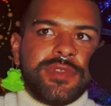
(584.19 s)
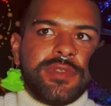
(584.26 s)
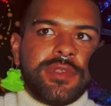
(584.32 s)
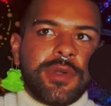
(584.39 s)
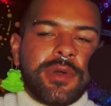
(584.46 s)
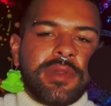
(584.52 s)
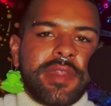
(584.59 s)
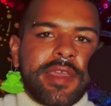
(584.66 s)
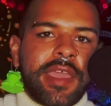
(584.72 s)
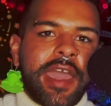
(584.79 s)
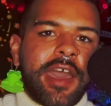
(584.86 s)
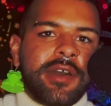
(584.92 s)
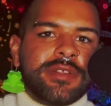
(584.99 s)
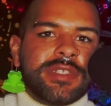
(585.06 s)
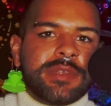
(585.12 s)
don't like
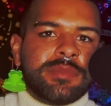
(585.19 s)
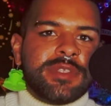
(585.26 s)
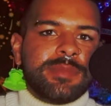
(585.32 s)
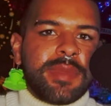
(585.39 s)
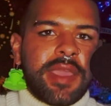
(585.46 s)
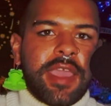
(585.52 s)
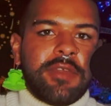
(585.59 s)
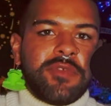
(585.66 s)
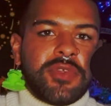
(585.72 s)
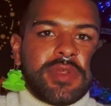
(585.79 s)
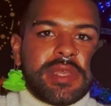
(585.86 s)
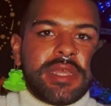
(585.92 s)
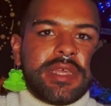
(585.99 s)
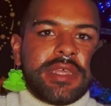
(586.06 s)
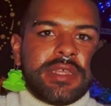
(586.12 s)
how someone's behavior
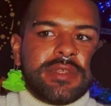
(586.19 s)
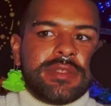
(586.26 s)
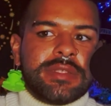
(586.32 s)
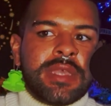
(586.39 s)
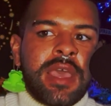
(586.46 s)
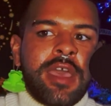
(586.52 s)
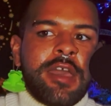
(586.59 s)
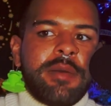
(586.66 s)
is,